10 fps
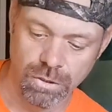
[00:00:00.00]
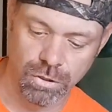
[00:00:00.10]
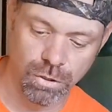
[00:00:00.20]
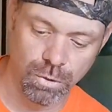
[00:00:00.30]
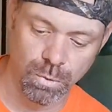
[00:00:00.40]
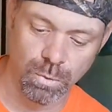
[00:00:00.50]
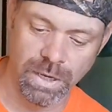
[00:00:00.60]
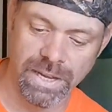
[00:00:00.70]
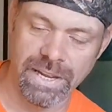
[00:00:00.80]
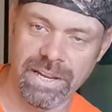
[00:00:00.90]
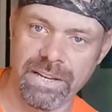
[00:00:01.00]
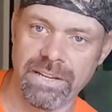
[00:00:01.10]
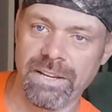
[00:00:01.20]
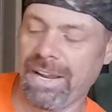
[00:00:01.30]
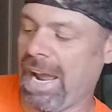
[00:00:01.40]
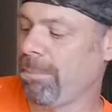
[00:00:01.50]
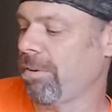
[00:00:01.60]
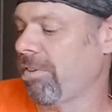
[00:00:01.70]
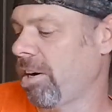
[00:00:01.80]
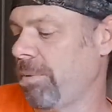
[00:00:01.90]
to a
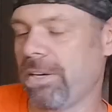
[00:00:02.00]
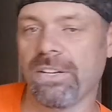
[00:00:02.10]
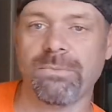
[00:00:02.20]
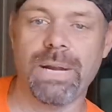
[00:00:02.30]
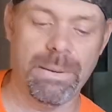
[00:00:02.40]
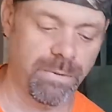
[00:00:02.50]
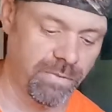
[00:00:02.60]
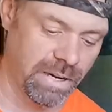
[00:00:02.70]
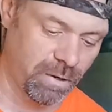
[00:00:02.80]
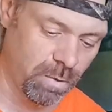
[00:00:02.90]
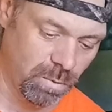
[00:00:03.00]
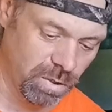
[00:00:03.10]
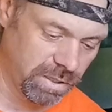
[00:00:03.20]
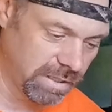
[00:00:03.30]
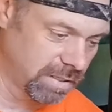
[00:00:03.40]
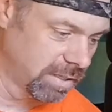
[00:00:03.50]
amplifier because my amplifier quit working.